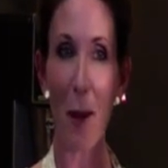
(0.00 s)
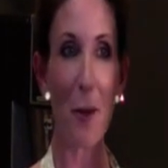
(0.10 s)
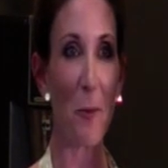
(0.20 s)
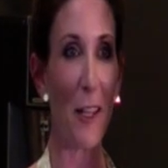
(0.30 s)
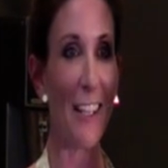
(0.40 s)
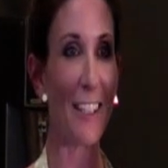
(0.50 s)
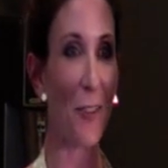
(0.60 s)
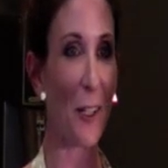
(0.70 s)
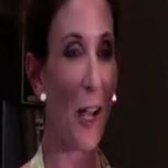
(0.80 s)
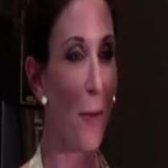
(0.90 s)
and
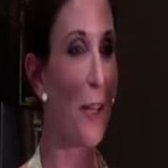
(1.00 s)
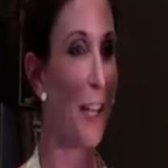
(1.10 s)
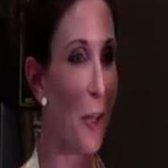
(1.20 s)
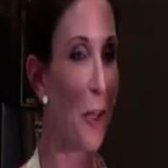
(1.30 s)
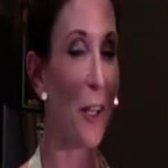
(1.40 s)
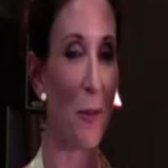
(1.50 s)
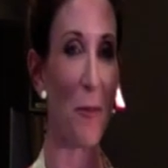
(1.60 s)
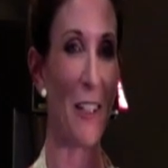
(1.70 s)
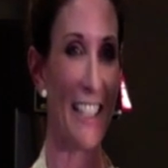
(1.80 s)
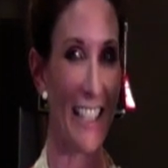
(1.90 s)
cooking with me
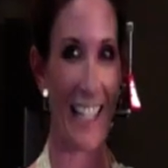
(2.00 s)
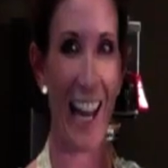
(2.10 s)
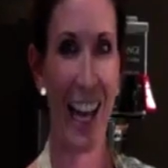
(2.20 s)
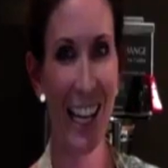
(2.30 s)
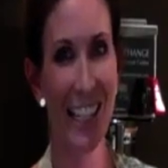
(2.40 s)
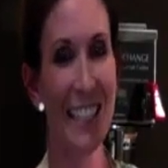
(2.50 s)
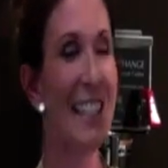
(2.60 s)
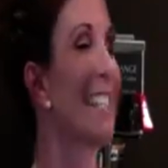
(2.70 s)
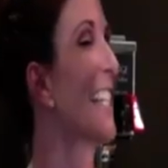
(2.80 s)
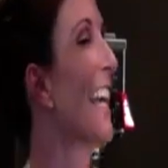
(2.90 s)

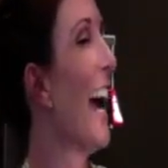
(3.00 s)
tonight.